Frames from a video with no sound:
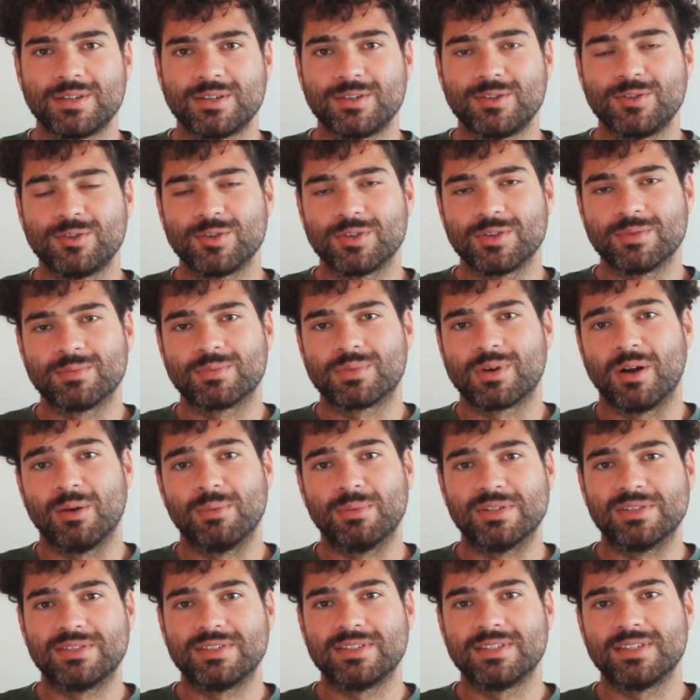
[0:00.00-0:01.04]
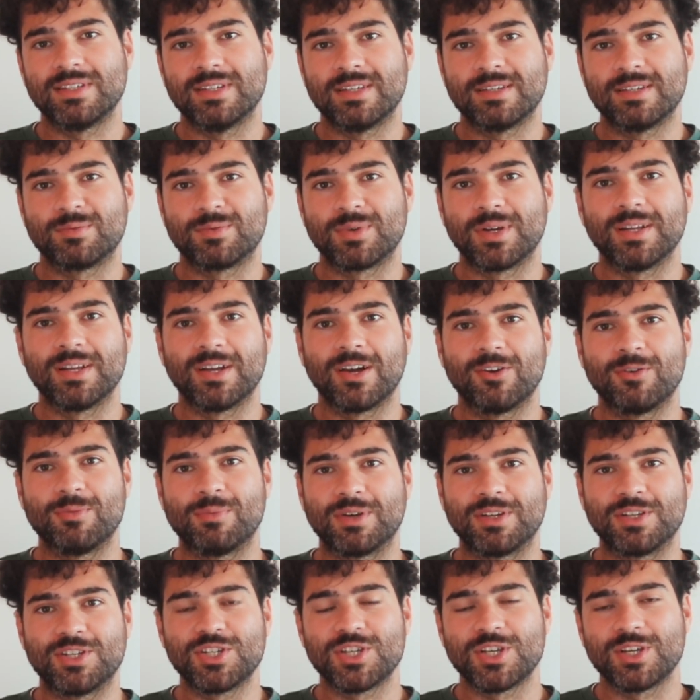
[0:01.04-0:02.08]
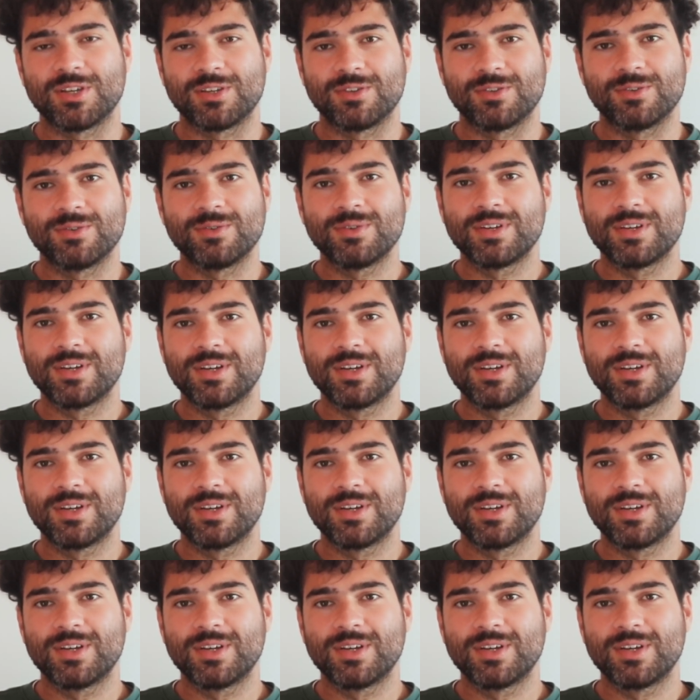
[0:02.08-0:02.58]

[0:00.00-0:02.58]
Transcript: You can probably see them right now in my channel.